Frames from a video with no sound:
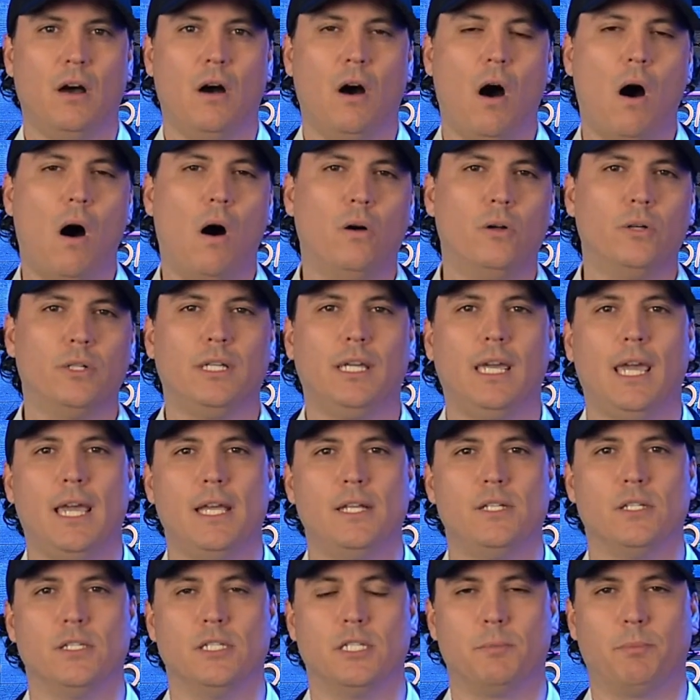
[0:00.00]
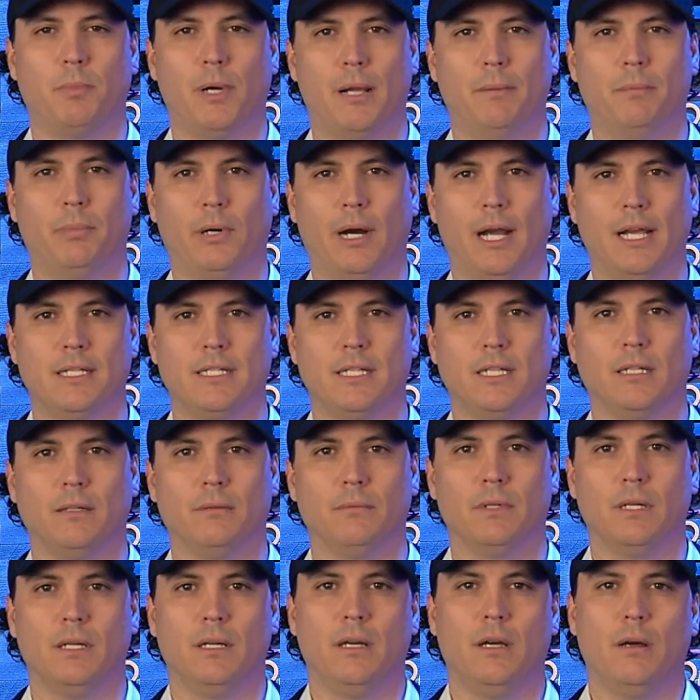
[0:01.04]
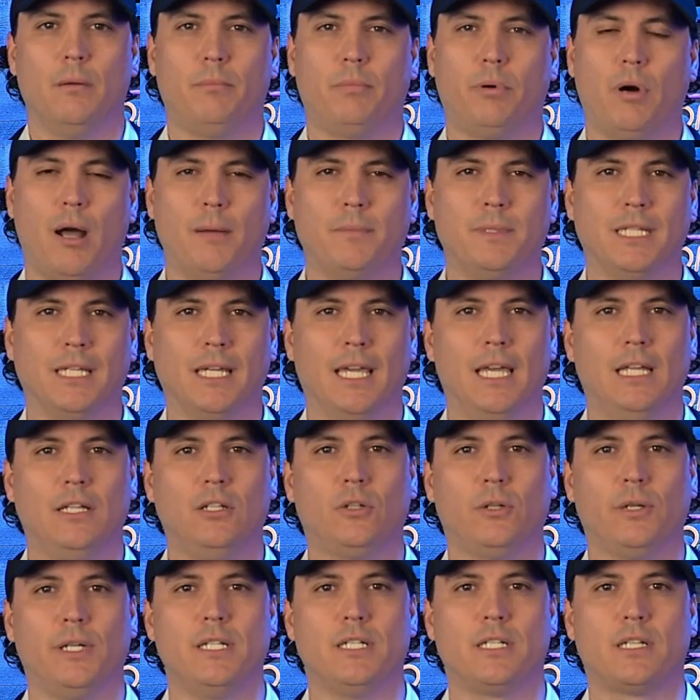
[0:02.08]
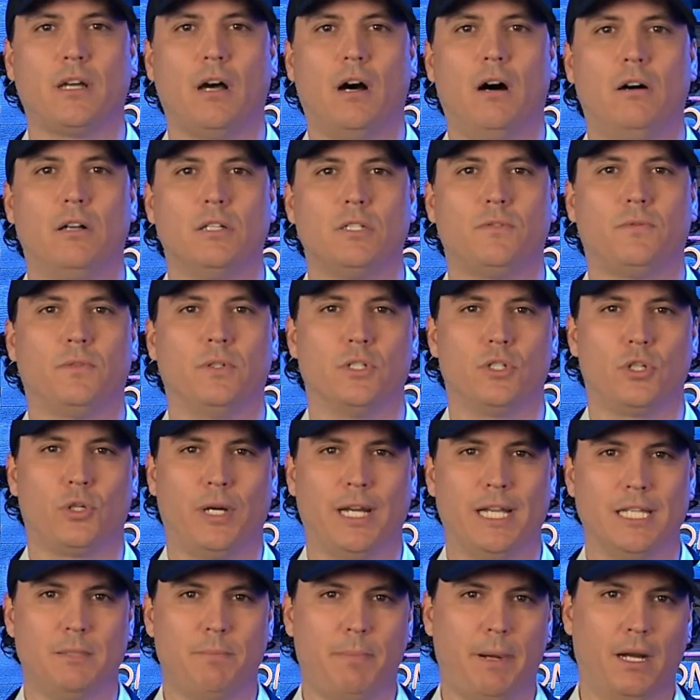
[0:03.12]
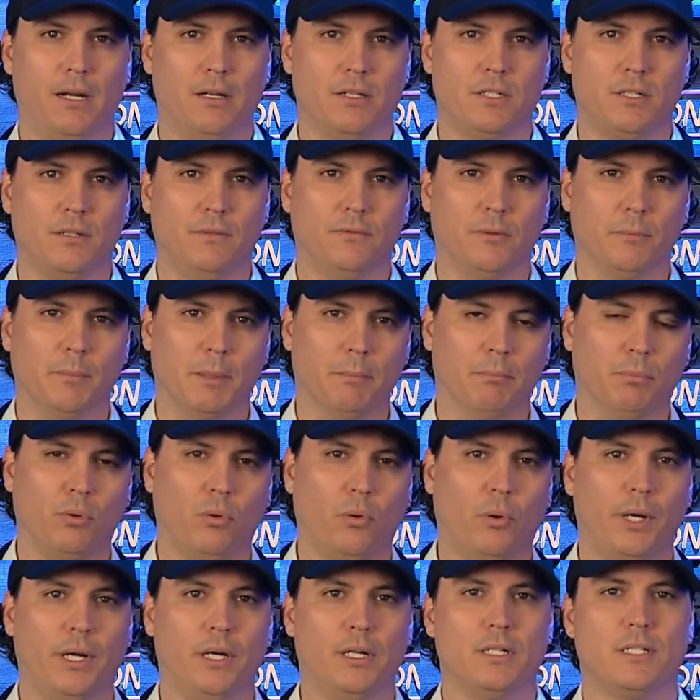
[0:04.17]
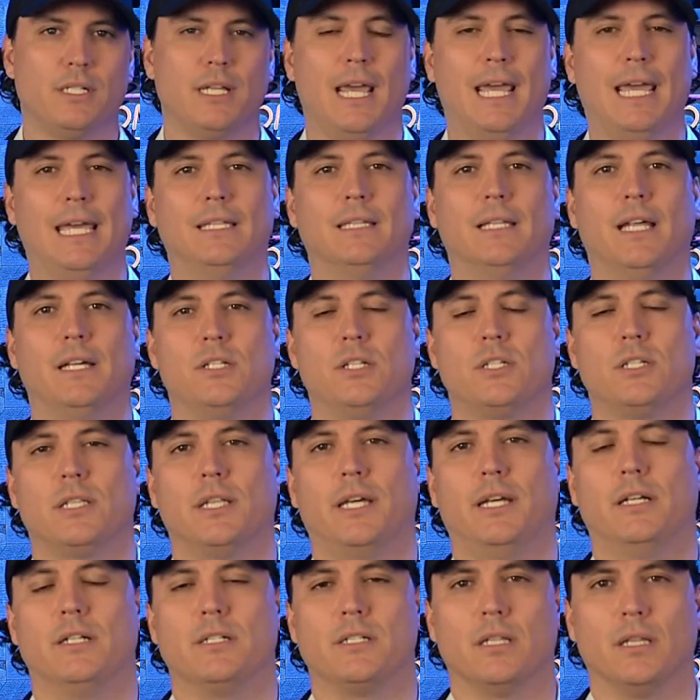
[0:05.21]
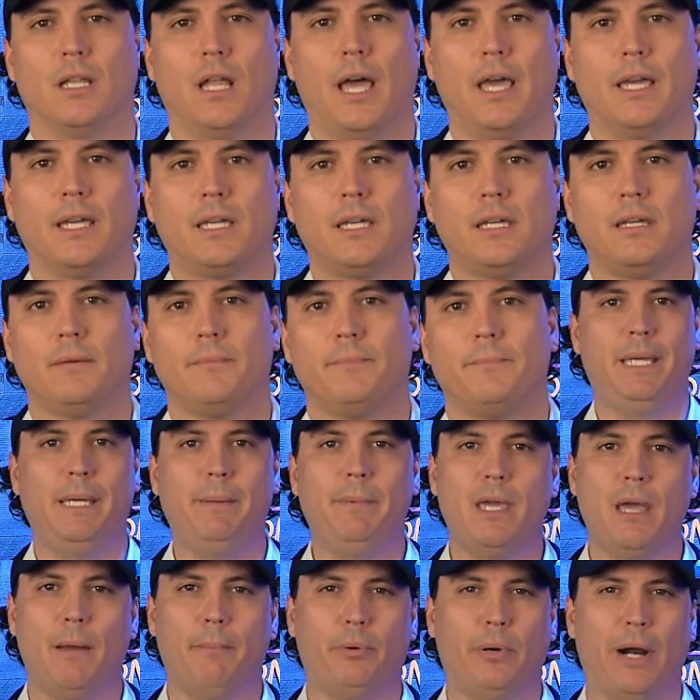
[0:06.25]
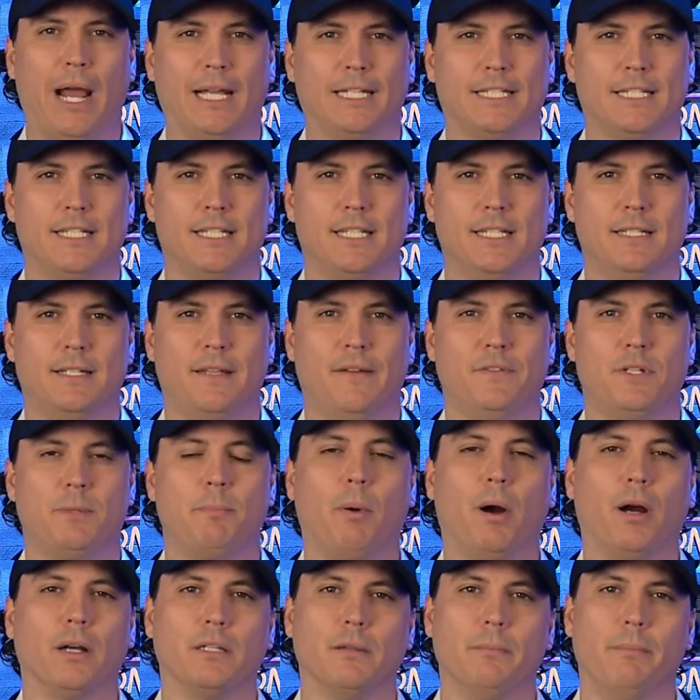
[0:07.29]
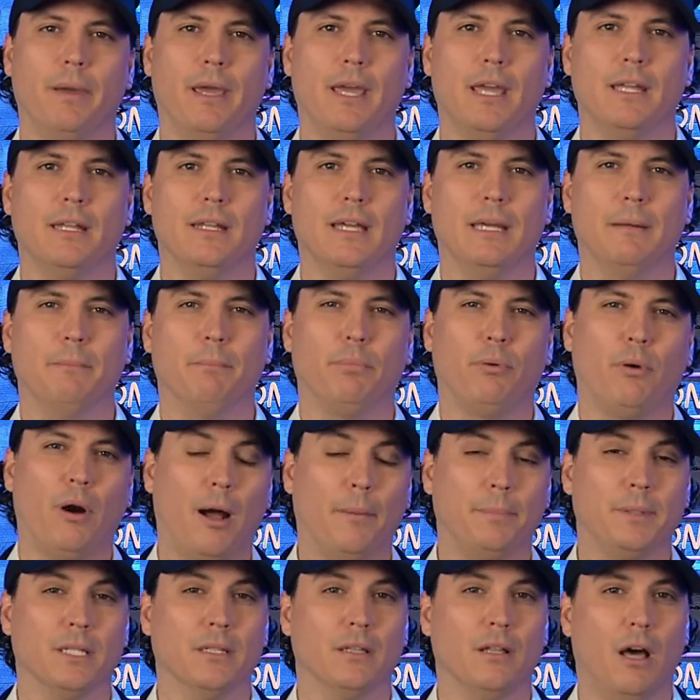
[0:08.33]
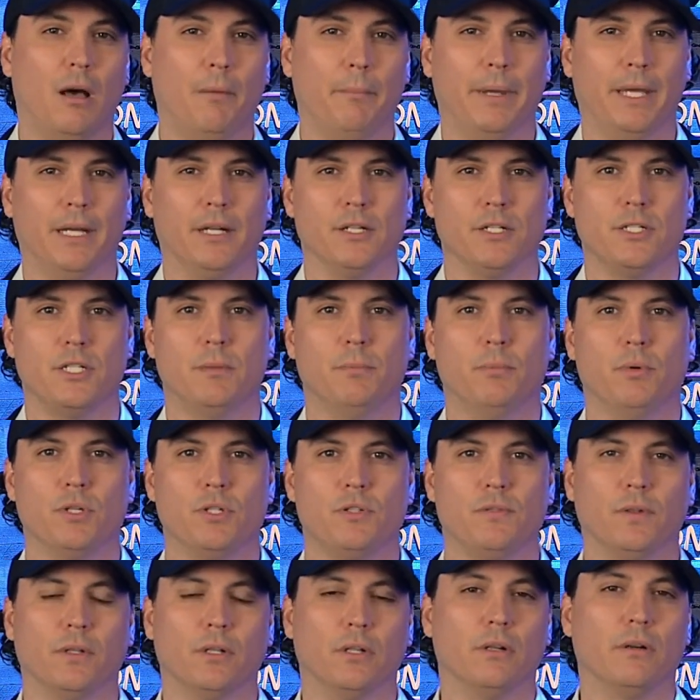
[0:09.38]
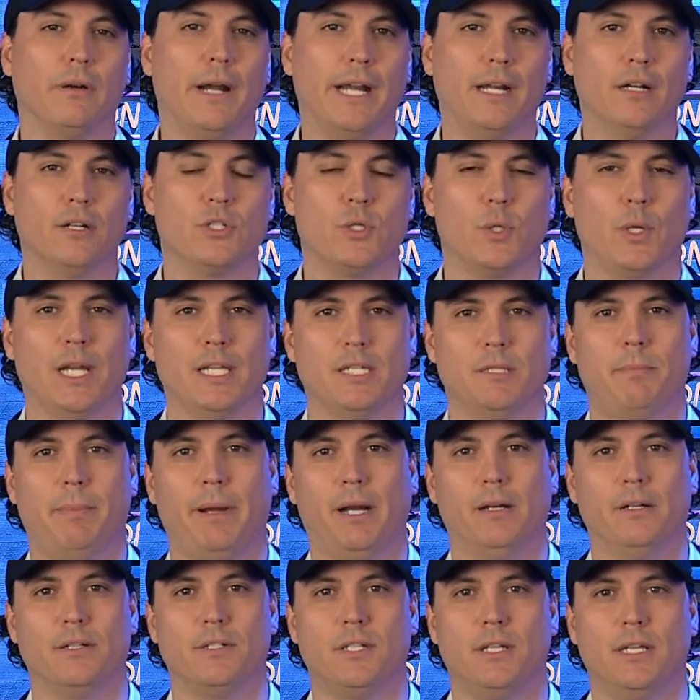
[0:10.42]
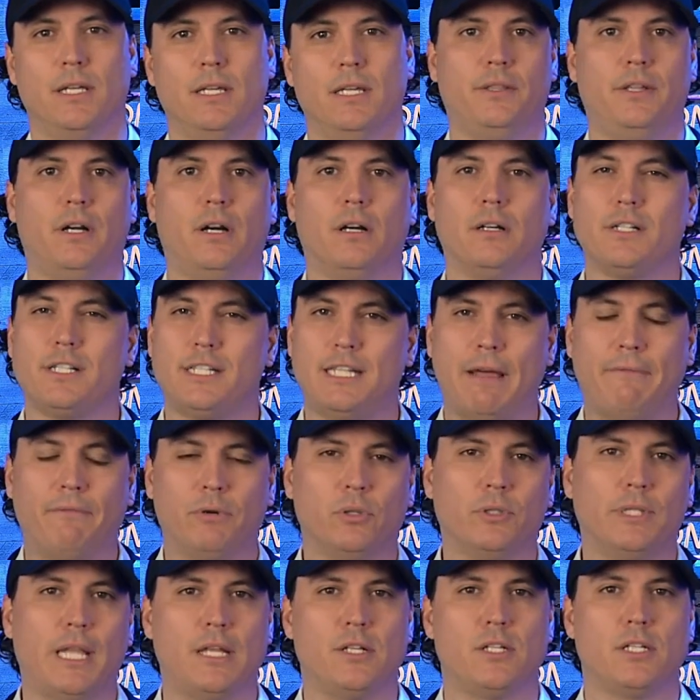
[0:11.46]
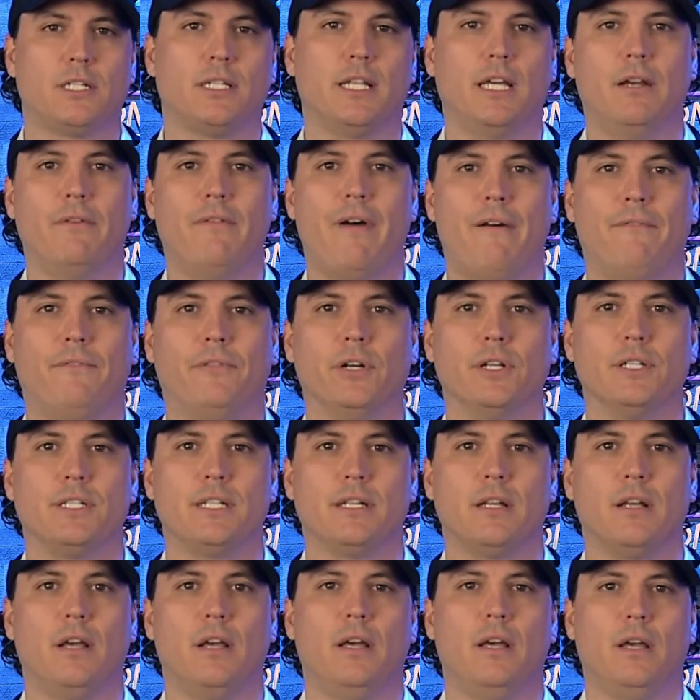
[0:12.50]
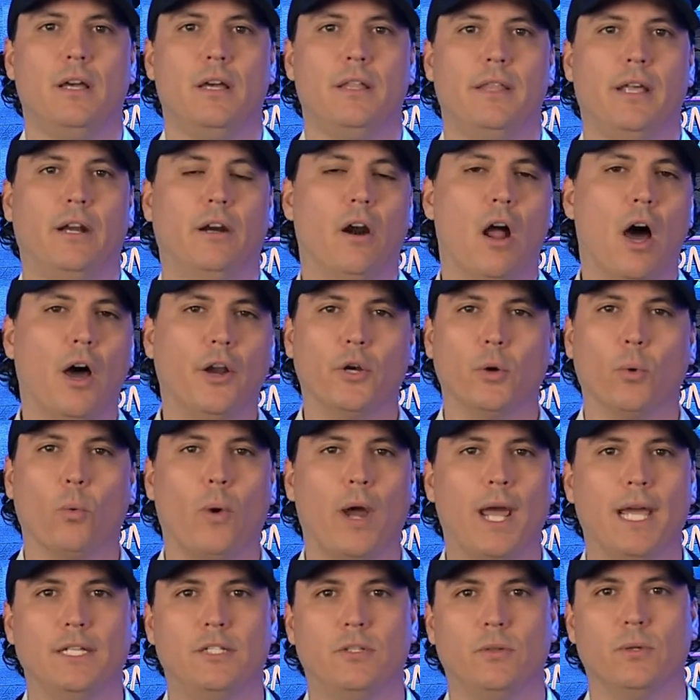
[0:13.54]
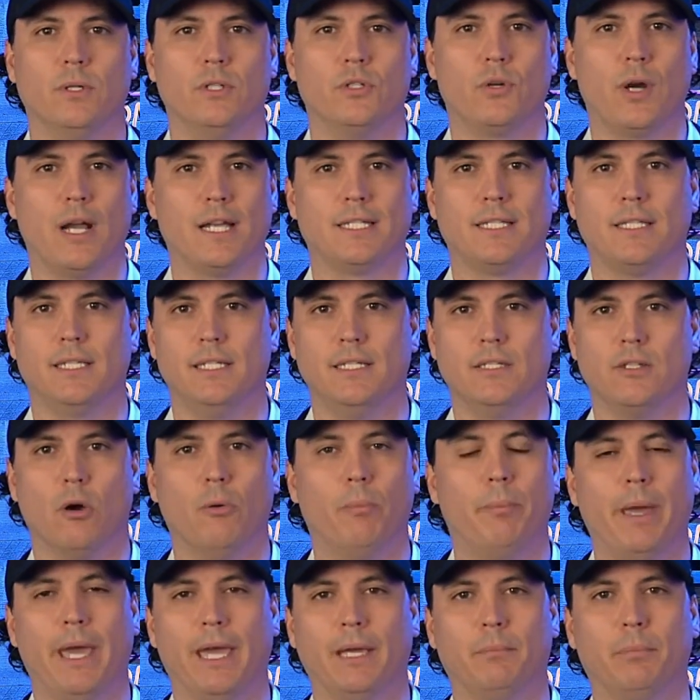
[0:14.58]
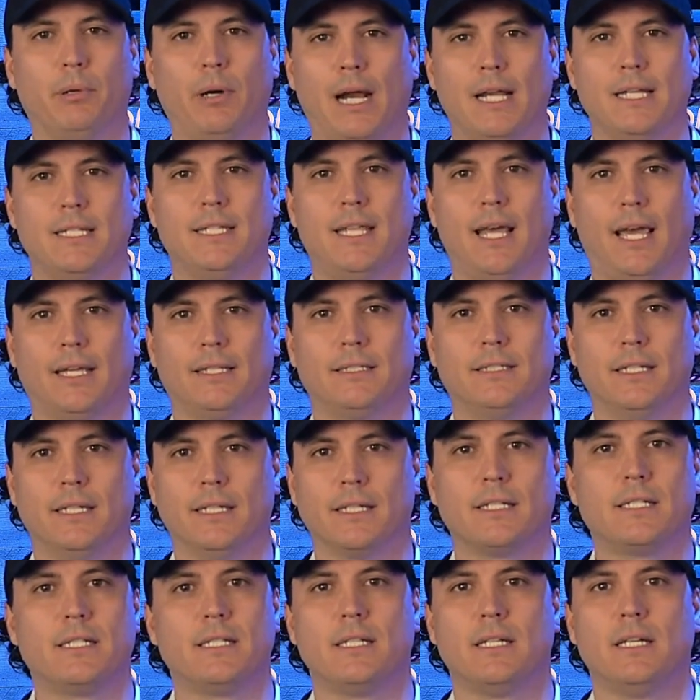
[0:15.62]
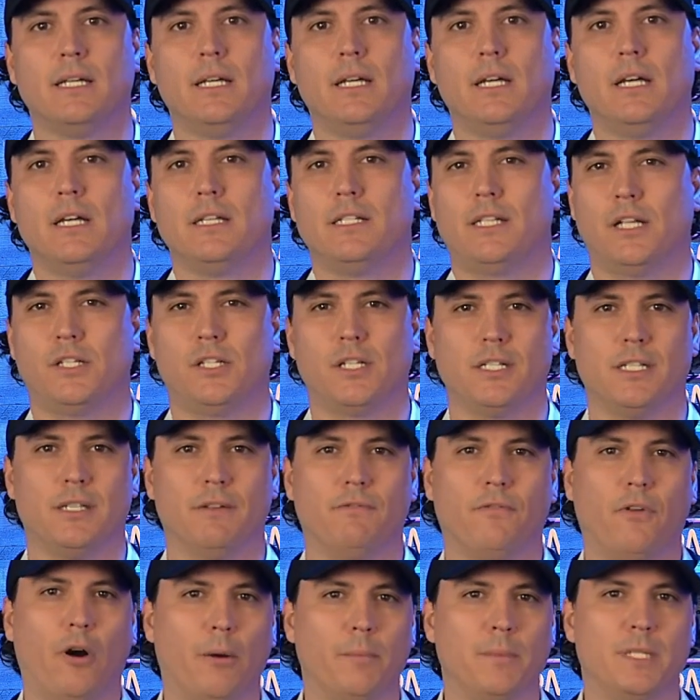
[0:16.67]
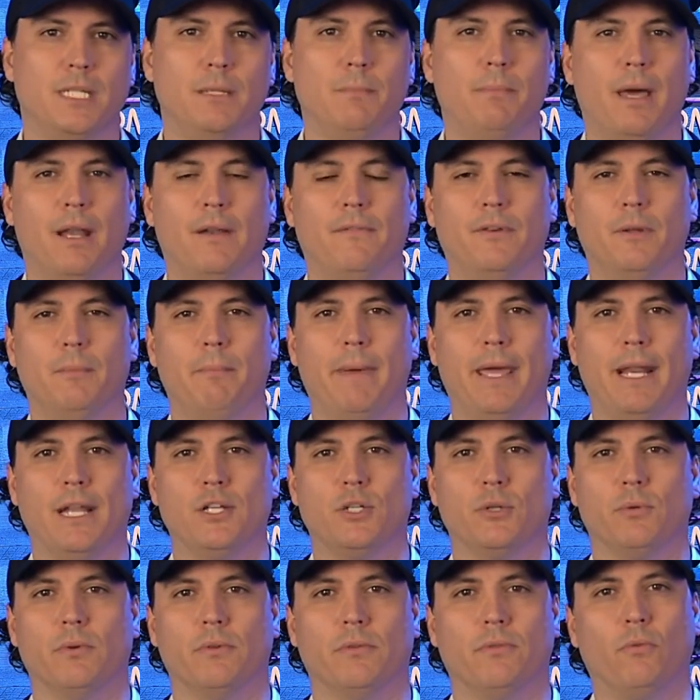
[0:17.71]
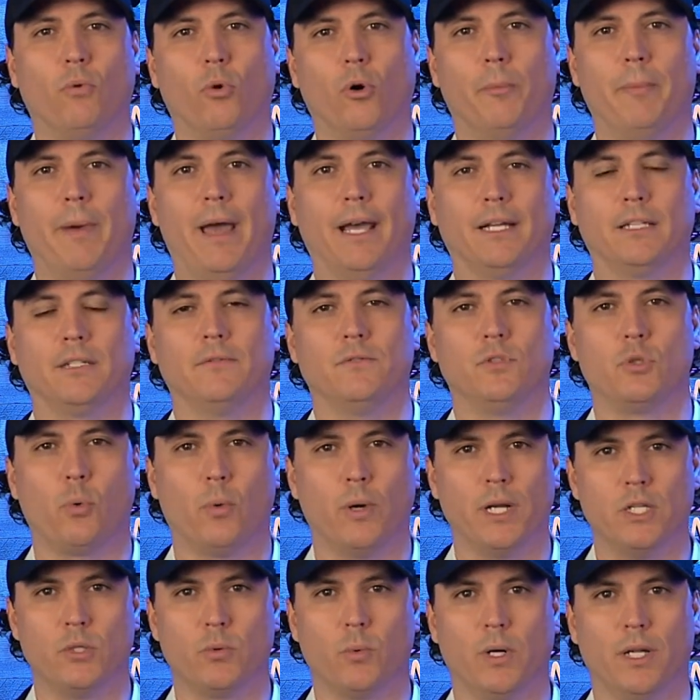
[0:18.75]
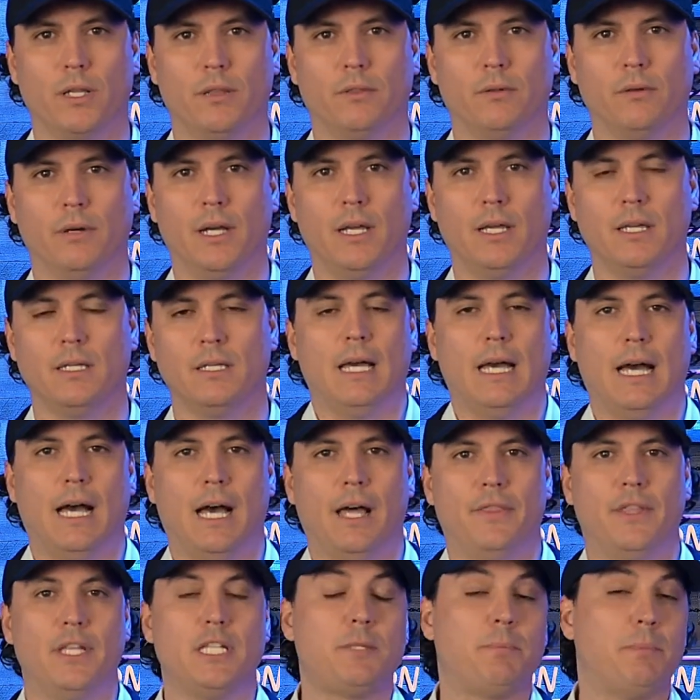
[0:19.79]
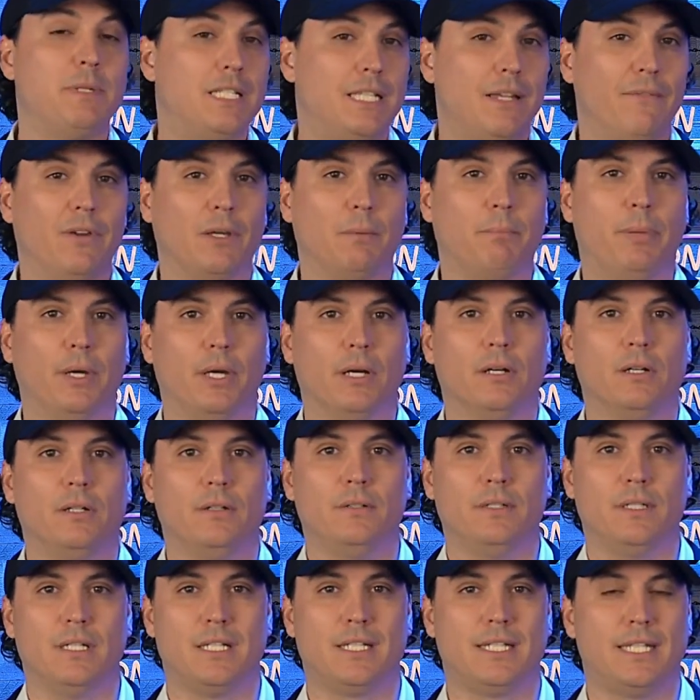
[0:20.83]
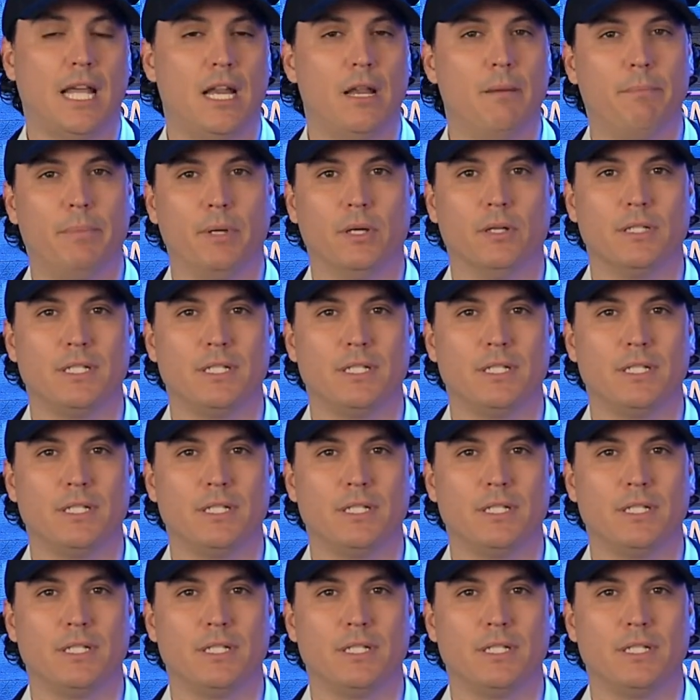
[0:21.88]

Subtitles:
all engage in spread pricing, prompting increased calls for transparency from employers and legislators alike. PBM practices have sparked debate and prompted lawmakers to push for greater transparency. There are several legislative efforts that are underway to address these opaque price tactics, such as the Pharmacy Benefit Manager Reform Act of 2023. This specific bill, the Senate bill,